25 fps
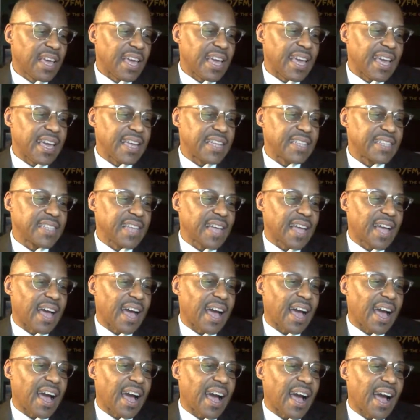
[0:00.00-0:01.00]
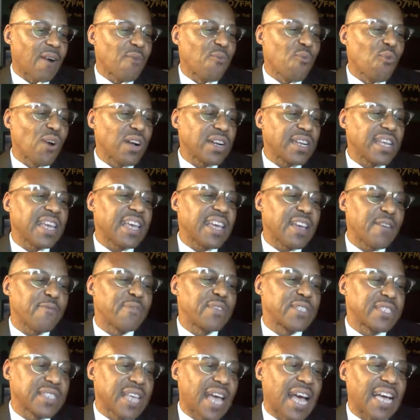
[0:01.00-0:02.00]
And I want to
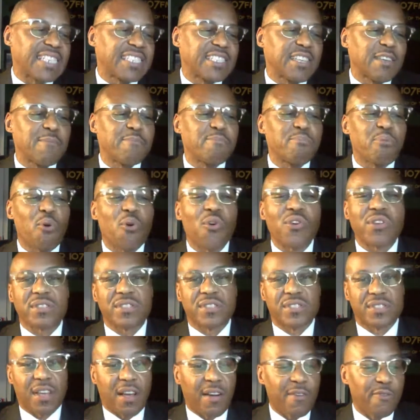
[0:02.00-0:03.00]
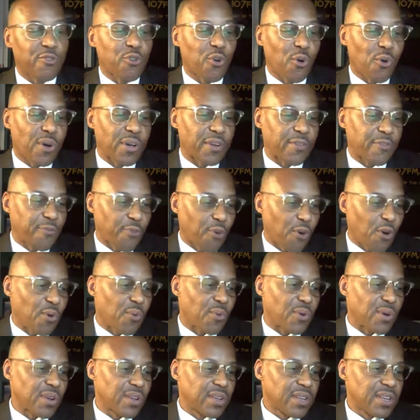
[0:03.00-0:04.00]
emphasize the importance of growing
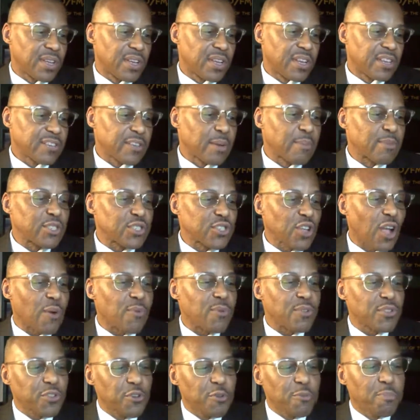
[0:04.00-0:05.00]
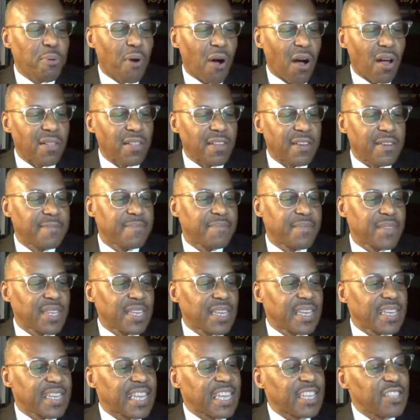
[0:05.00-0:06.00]
forward. So I'm going to start with you, Paula.
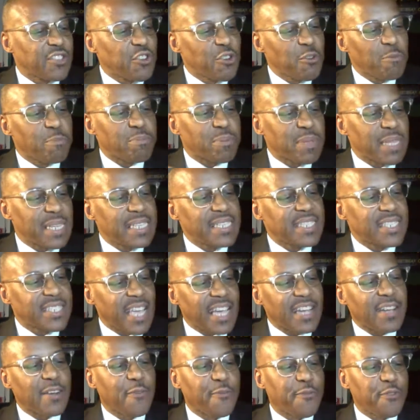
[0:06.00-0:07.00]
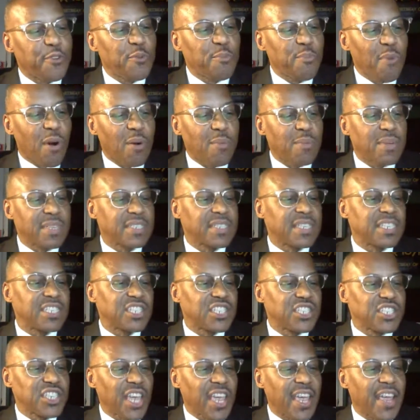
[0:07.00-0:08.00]
Can you please take a few moments and
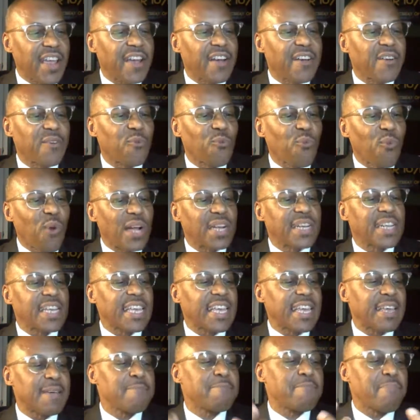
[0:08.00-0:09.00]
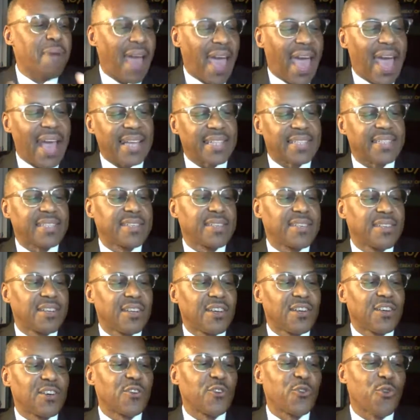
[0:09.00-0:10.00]
share what impact
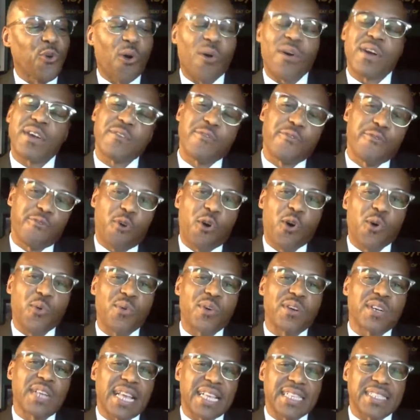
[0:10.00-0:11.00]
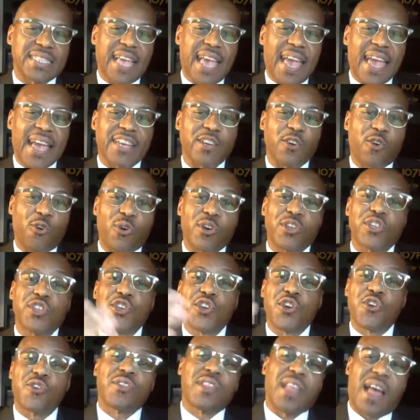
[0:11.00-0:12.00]
growing forward has had on
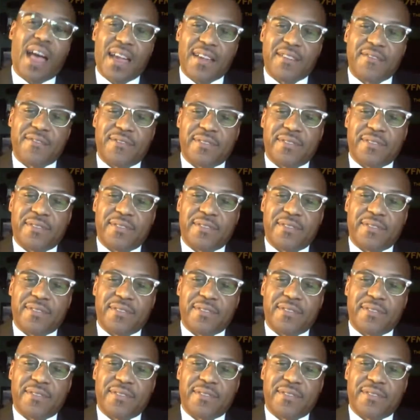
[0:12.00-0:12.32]
your life?